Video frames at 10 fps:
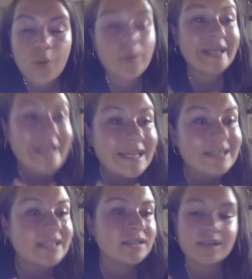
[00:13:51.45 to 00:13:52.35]
We
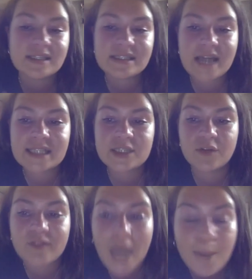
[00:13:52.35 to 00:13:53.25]
need this understanding
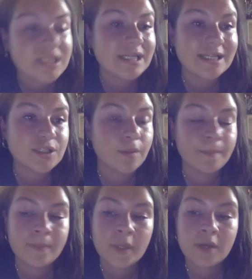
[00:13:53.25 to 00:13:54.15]
of
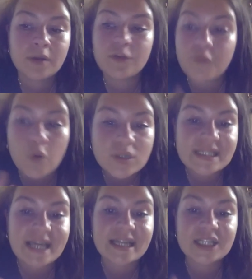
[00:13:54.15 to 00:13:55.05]
capitalism, the
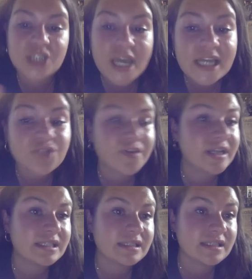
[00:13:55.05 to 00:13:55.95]
forces that can change
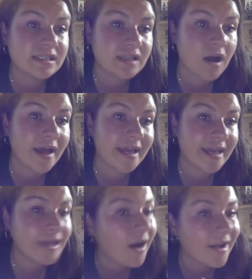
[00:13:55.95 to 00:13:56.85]
things in
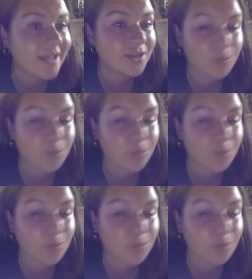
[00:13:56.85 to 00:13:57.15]
society, i.e.